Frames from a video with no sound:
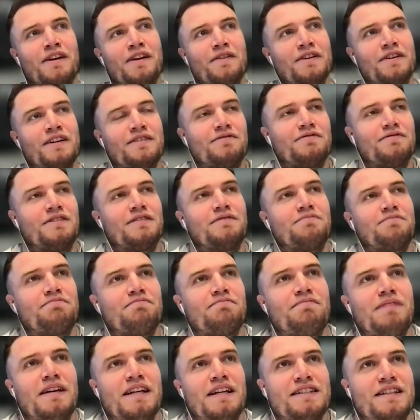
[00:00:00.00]
We're
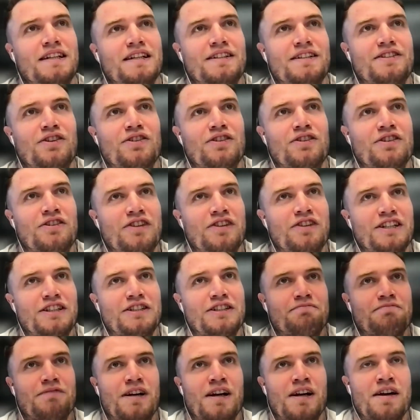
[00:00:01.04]
basically a toddlerish
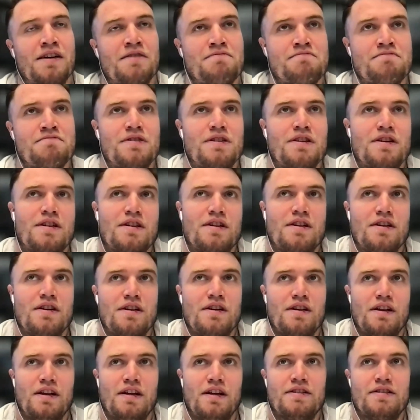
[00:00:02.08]

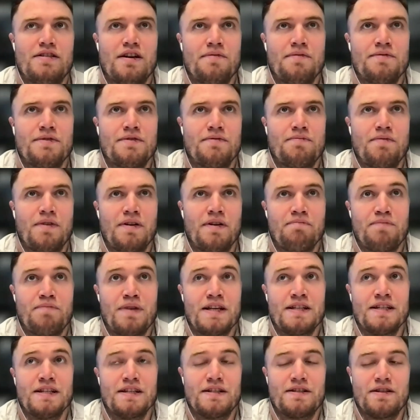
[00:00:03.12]
in
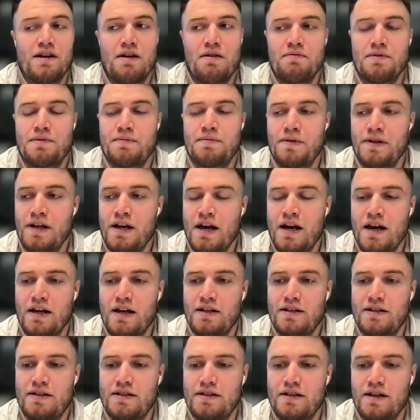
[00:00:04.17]
business terms. But yeah,
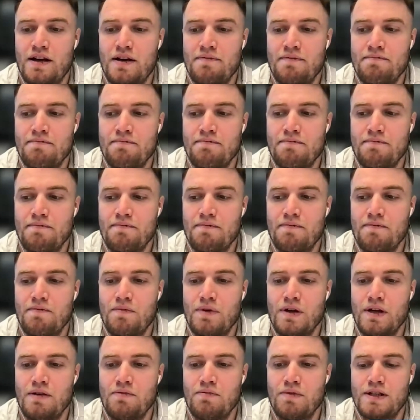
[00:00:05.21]
it's
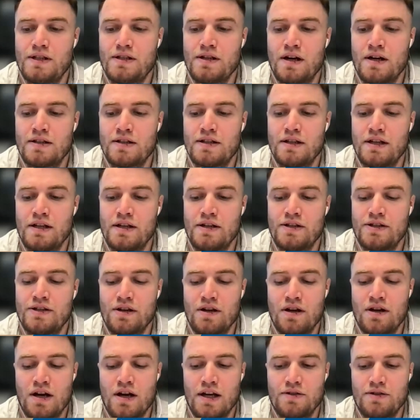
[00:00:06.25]
we started in
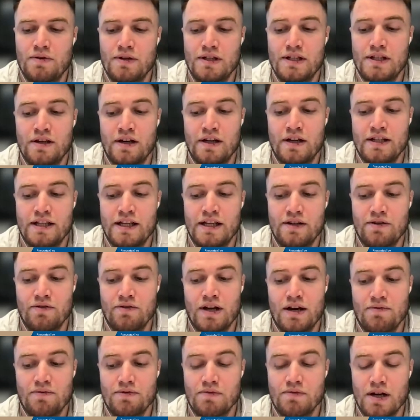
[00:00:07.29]
July 2019, or
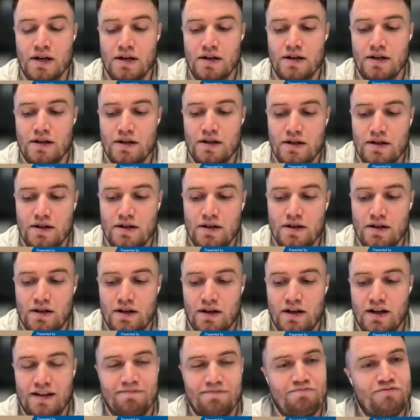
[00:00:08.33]
that was when
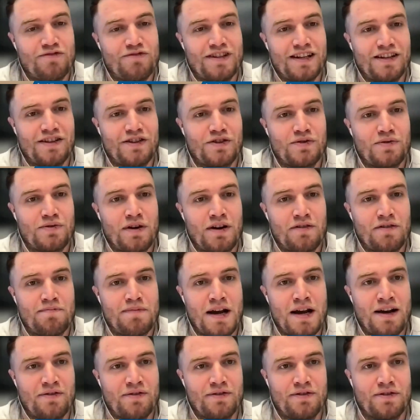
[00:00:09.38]
I did the
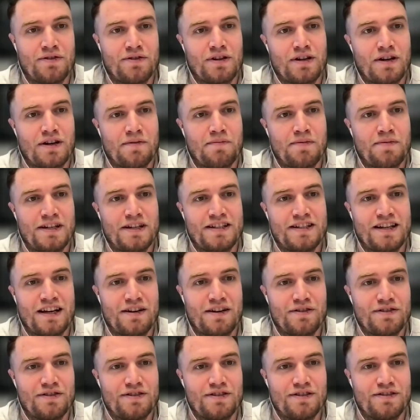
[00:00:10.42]
£12 on Companies
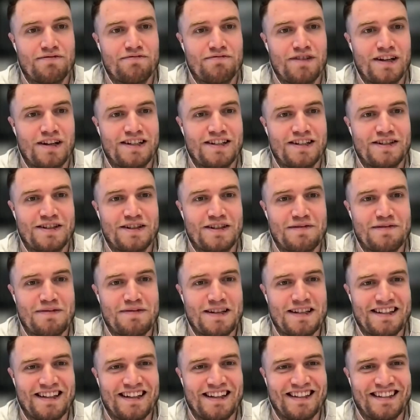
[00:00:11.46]
House to register the
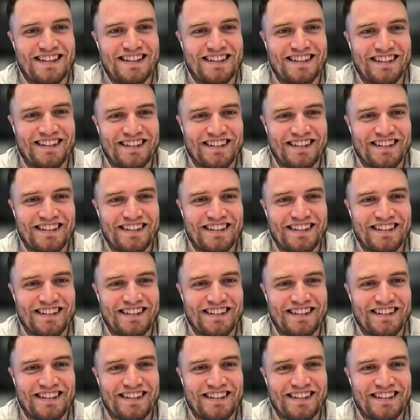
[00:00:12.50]
business.